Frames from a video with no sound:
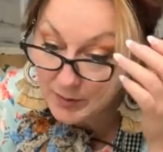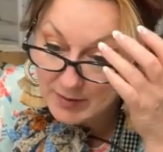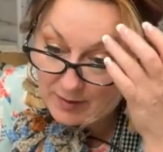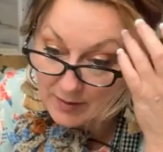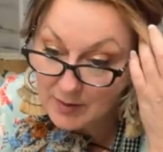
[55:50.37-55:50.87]

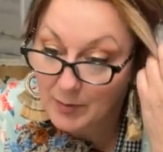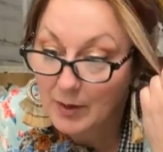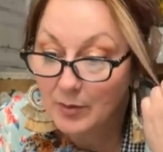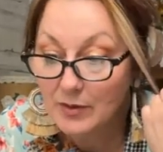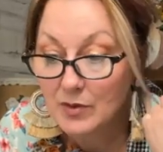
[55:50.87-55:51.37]
Crystalline to
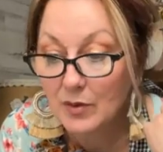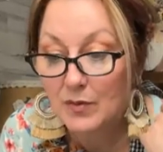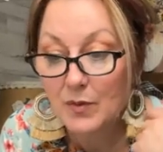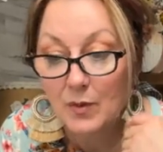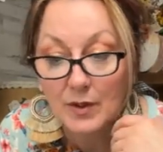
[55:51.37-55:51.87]
be able to
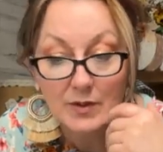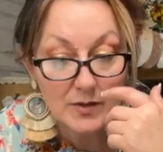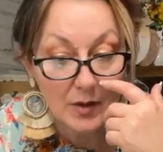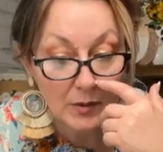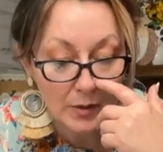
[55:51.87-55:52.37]
afford.
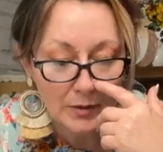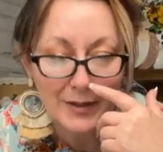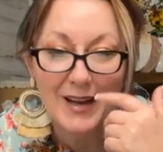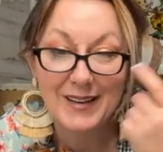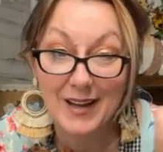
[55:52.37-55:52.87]
So her
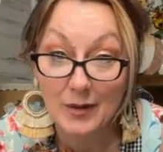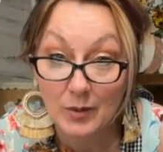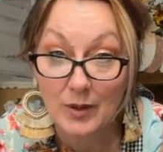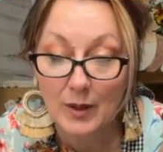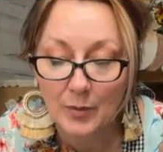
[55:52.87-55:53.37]
dad and I
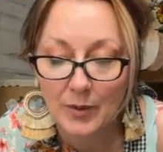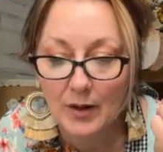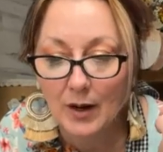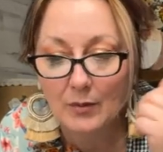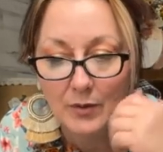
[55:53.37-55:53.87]
will help
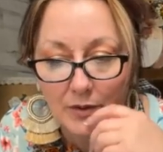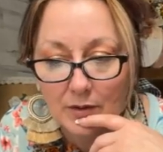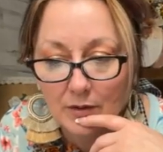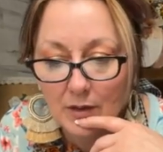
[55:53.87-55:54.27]
her out with,